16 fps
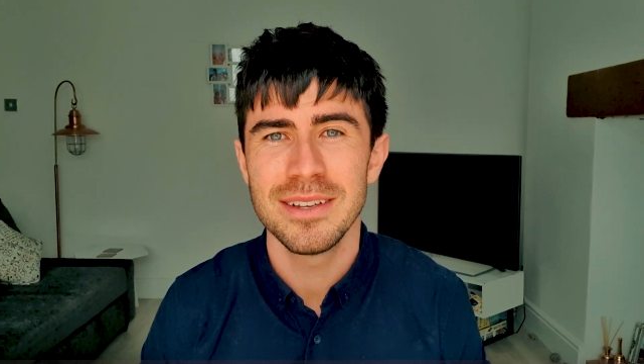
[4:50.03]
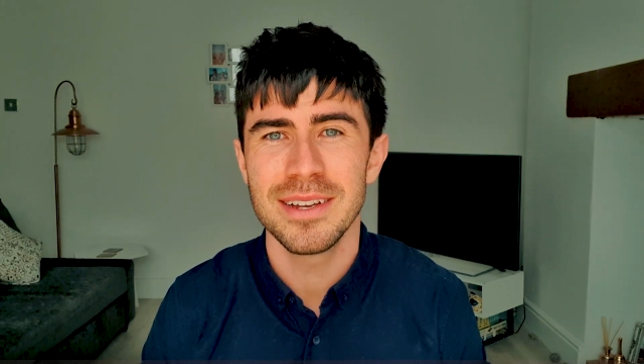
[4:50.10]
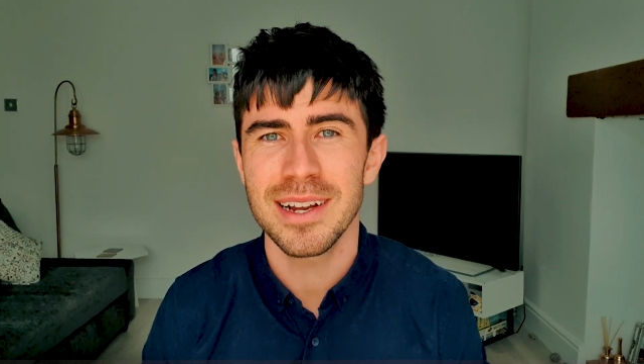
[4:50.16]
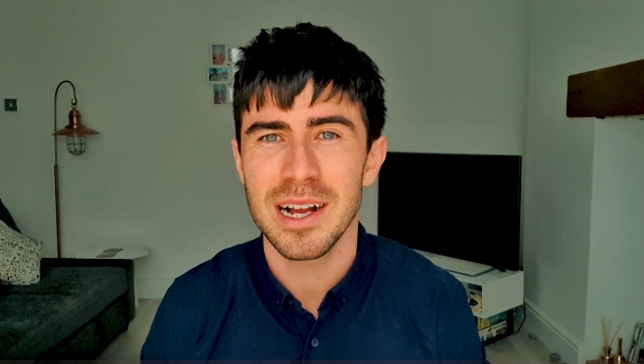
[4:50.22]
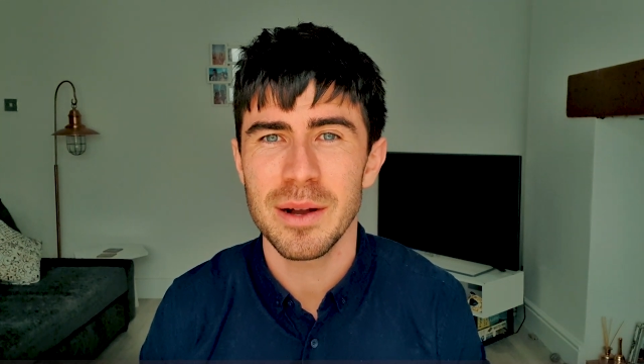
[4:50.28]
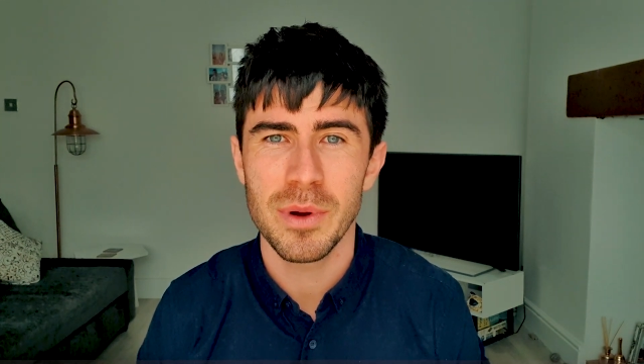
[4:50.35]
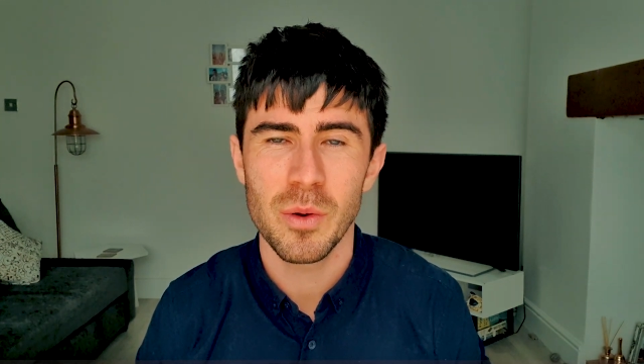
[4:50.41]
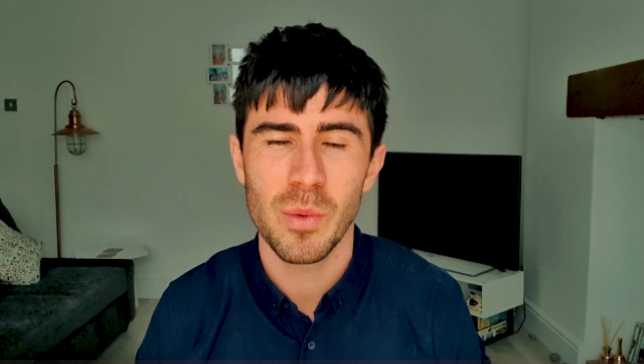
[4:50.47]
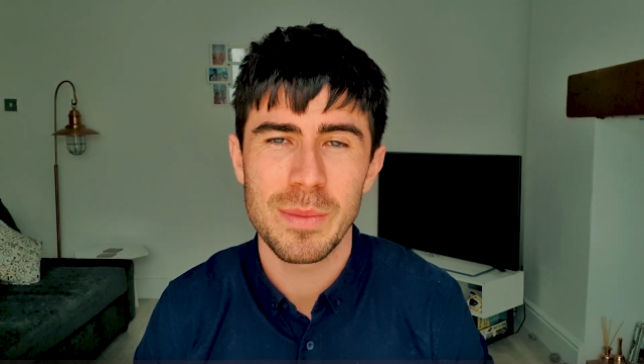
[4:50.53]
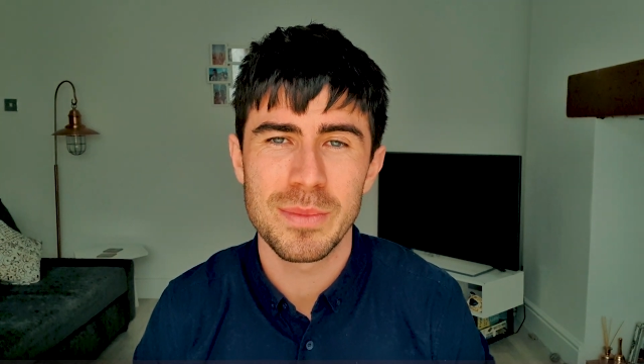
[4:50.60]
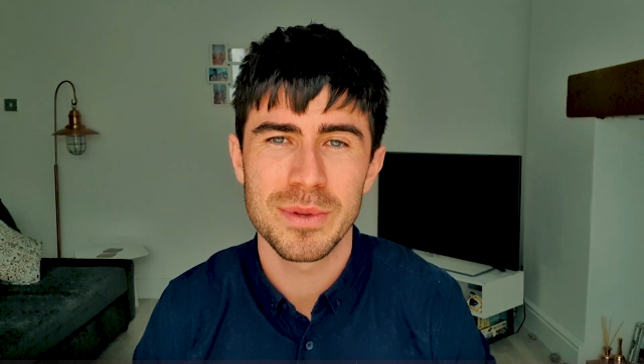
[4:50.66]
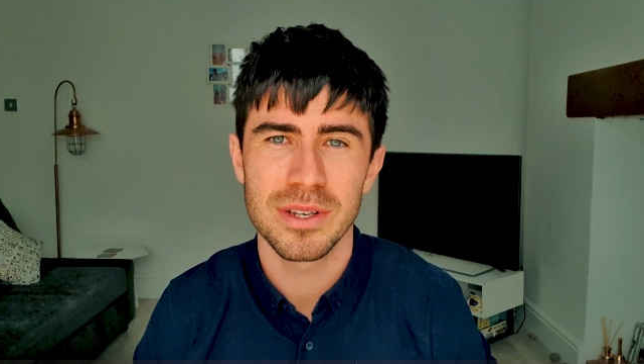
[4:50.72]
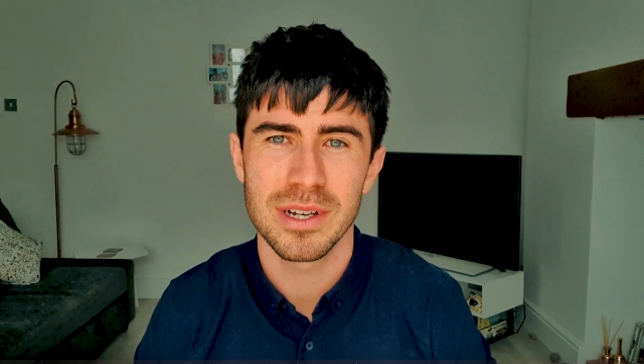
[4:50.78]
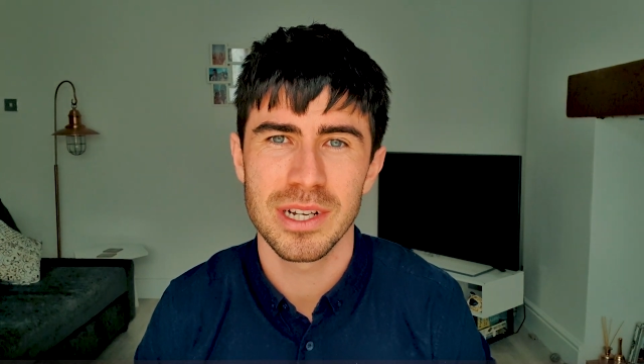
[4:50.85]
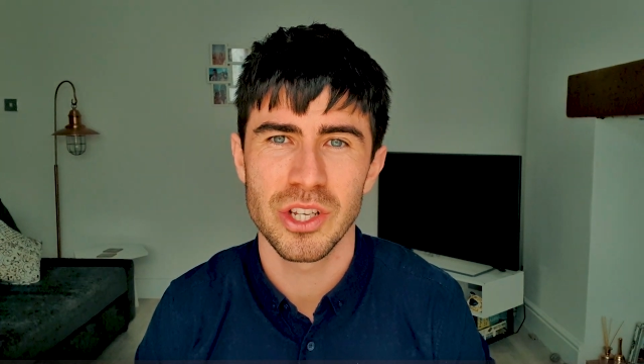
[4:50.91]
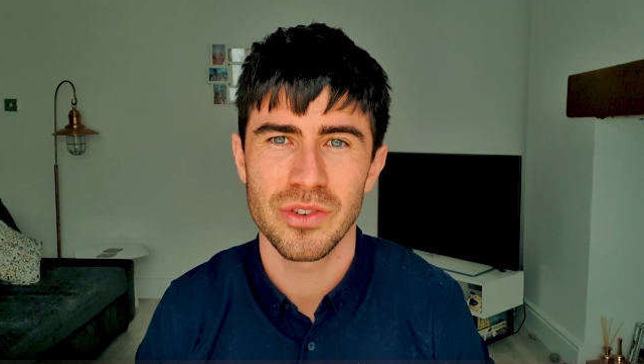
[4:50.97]
check out my
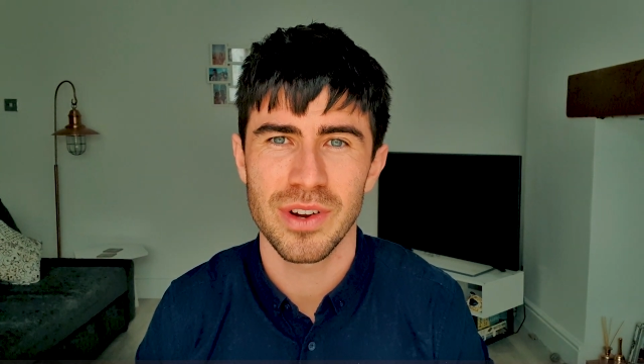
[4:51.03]
website